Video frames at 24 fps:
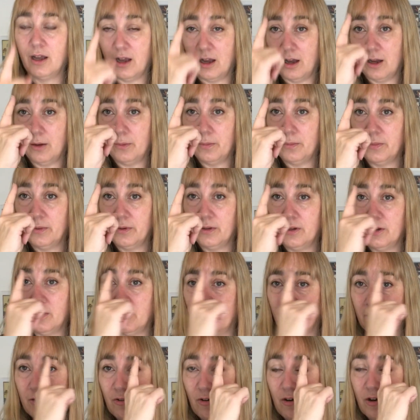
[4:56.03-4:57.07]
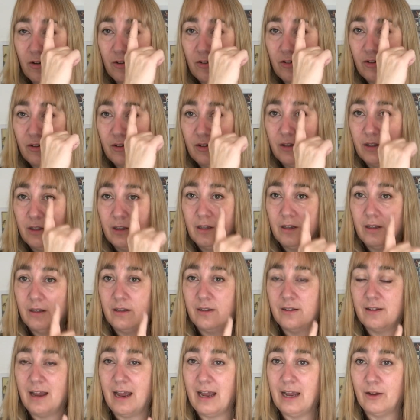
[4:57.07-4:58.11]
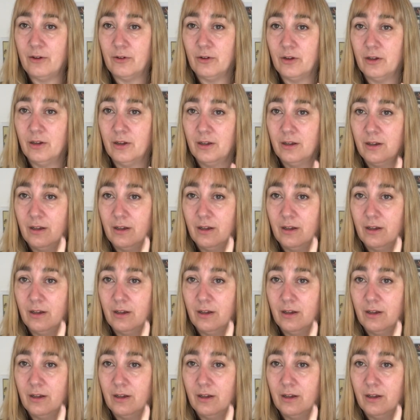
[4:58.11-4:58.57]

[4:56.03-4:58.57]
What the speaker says: up, across, down,